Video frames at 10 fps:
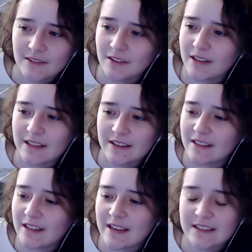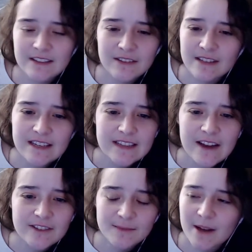Like, the
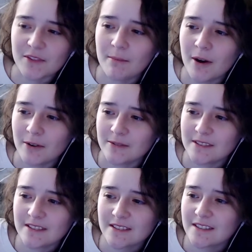details about the modes.